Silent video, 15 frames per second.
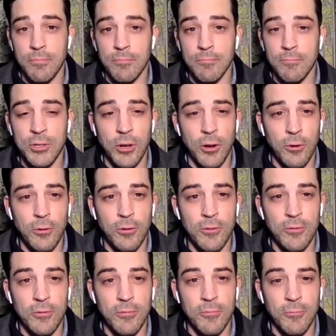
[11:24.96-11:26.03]
So
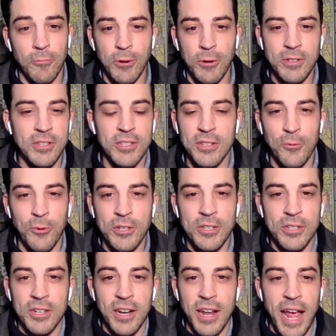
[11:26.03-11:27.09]
what's
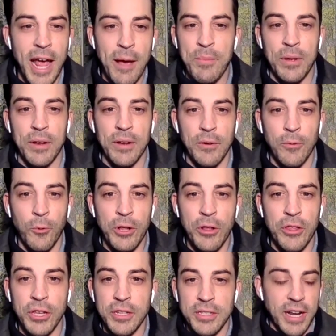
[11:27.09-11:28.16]
gonna happen? What do you
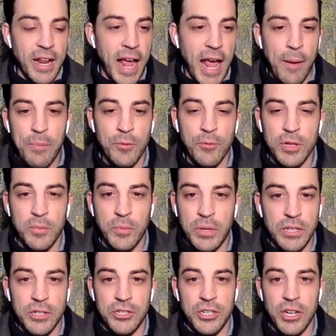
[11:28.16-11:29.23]
think's gonna happen with
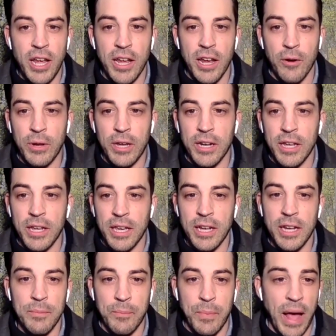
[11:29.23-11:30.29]
PGA? Are we gonna get
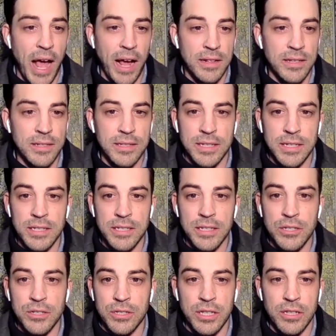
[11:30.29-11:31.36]
it back this season? Do
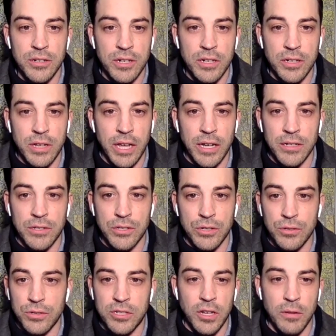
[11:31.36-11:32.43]
you think they're gonna like do
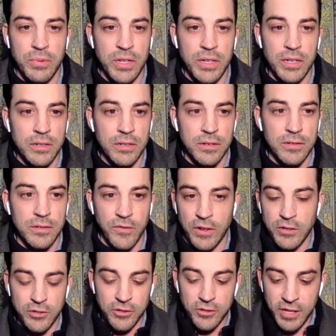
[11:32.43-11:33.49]
something
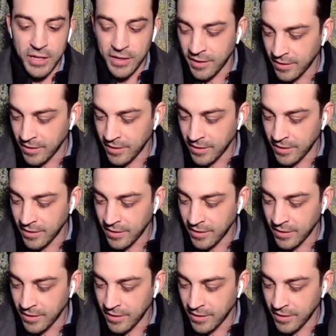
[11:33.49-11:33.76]
eventually?